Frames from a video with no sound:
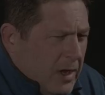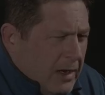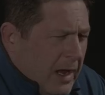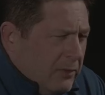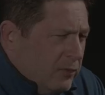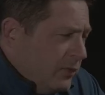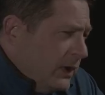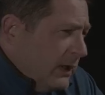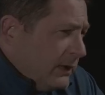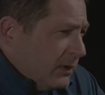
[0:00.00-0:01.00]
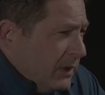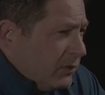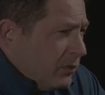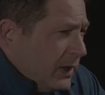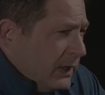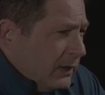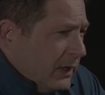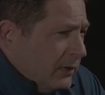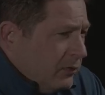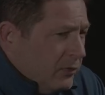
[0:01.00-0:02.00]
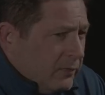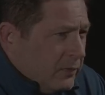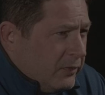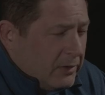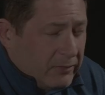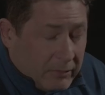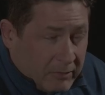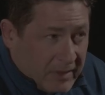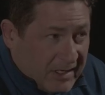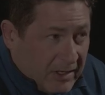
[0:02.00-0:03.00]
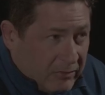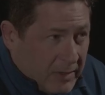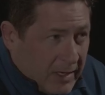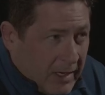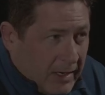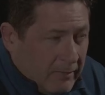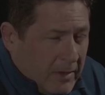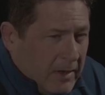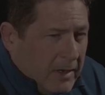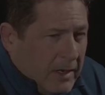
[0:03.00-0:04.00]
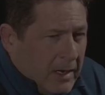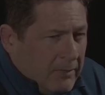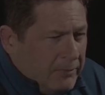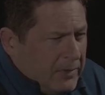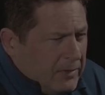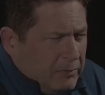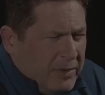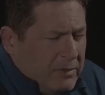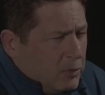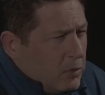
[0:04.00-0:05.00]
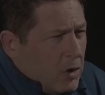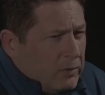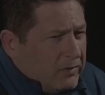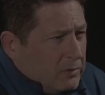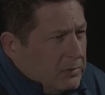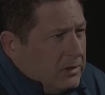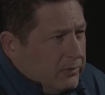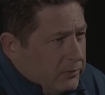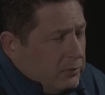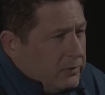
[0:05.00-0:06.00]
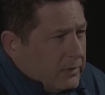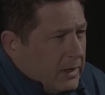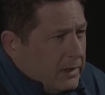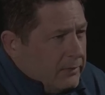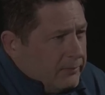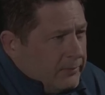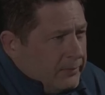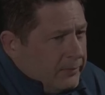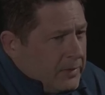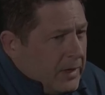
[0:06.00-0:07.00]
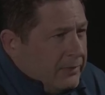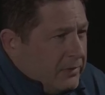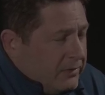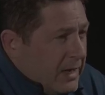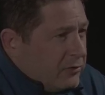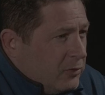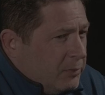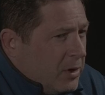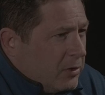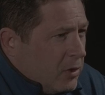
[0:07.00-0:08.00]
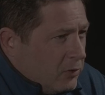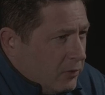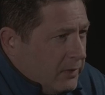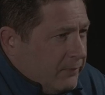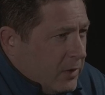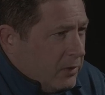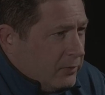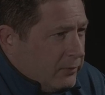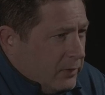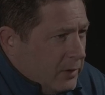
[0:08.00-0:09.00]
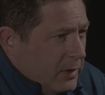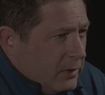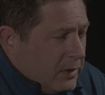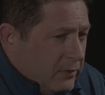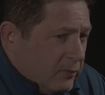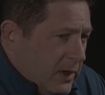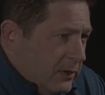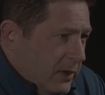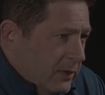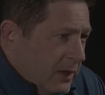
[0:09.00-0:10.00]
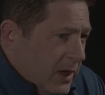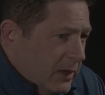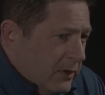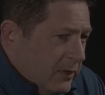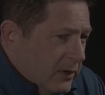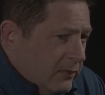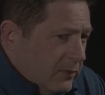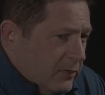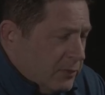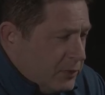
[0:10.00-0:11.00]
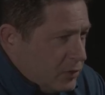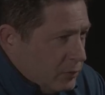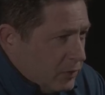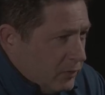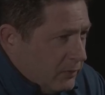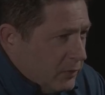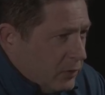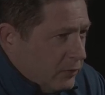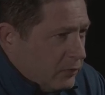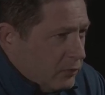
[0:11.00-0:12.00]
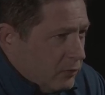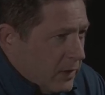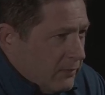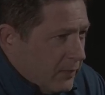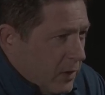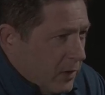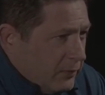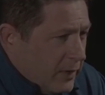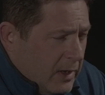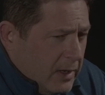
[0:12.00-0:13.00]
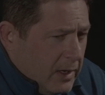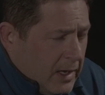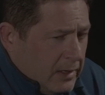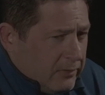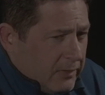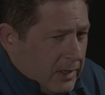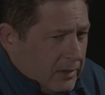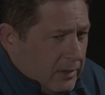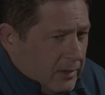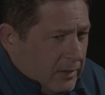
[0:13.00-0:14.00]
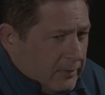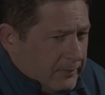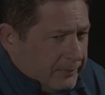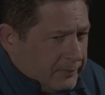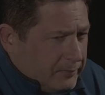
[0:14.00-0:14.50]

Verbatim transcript: you know, I, I, would read like the metro headlines, you know, for a second, something might catch my eye. And people were always committing suicide at this national park called Great Falls because right they, they got it's it's a, the Potomac River goes through Great Falls and it's like uh,